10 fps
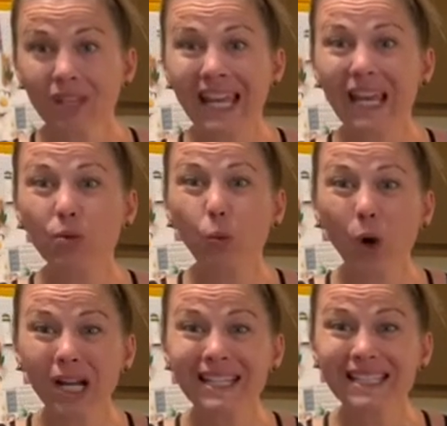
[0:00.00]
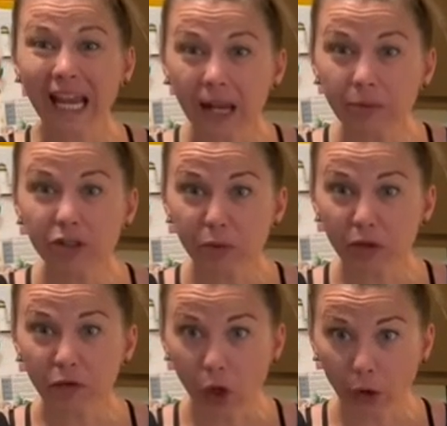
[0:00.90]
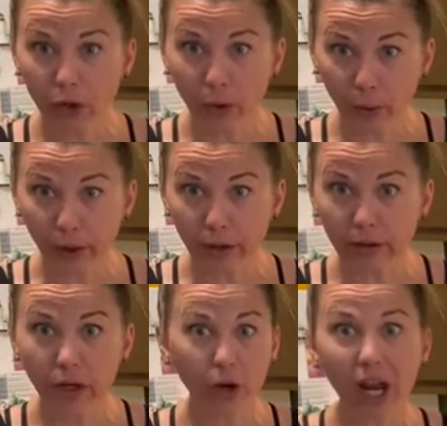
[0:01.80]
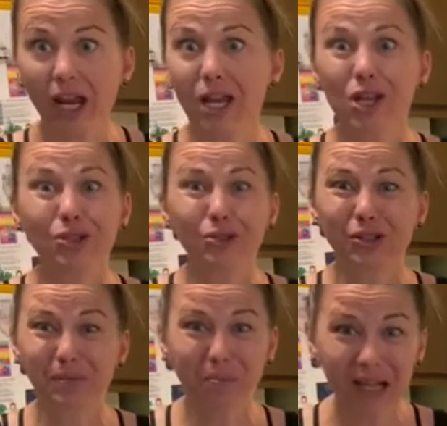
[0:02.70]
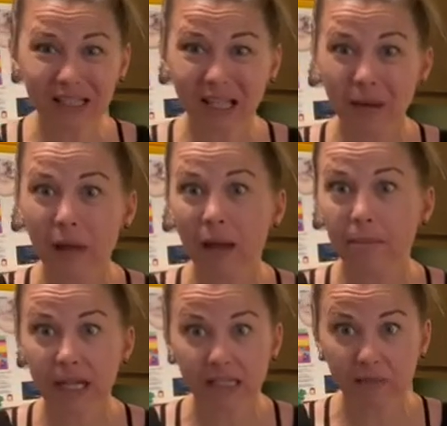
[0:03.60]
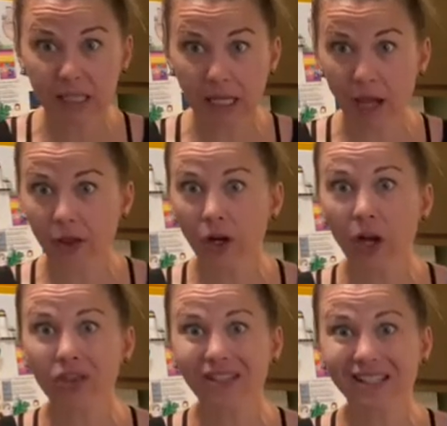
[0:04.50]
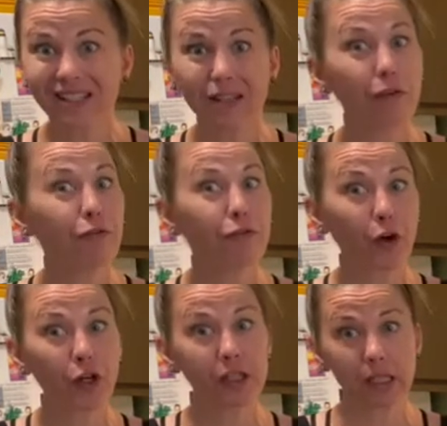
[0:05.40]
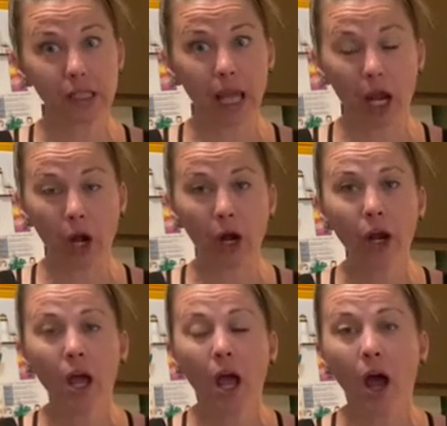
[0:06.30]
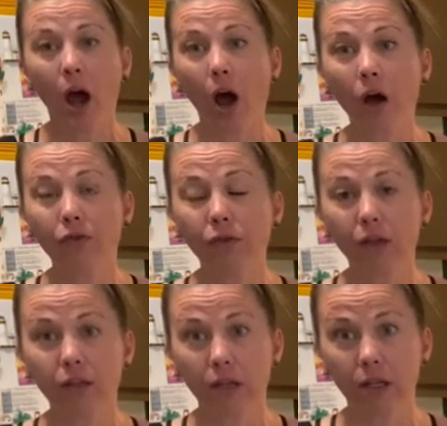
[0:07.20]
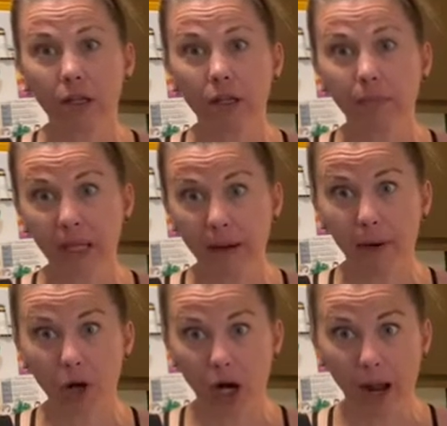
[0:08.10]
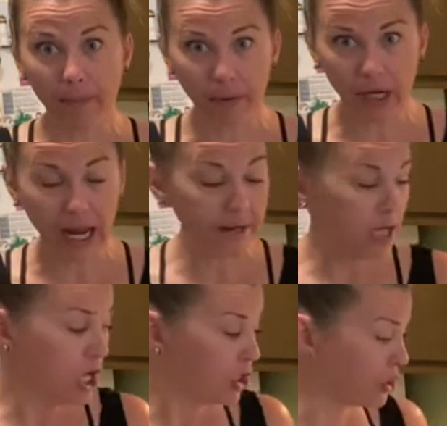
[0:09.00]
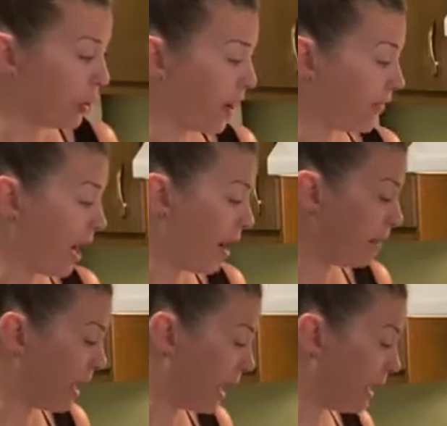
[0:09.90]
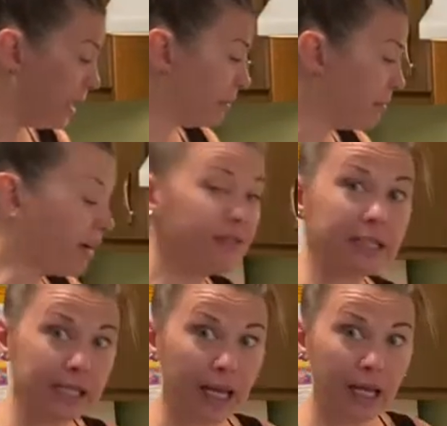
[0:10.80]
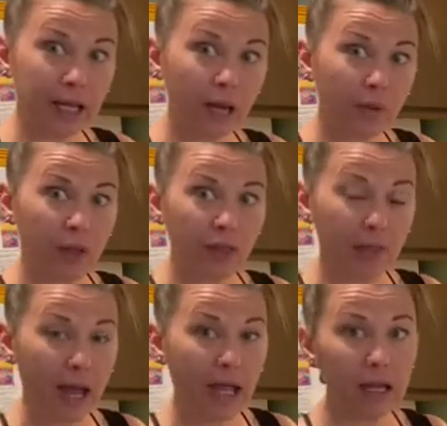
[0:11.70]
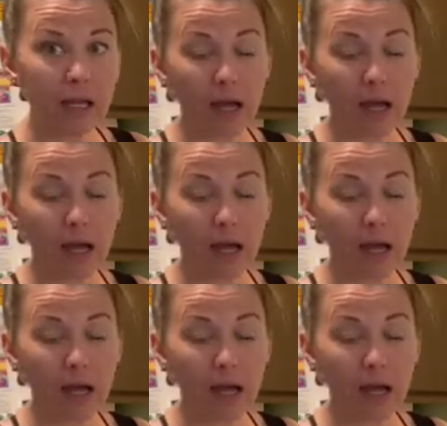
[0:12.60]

and 1 tablespoon of coconut oil. Okay, so just melt them, mix them together. This is the first layer of the peanut butter cup. Okay, so I've got my muffin tin with my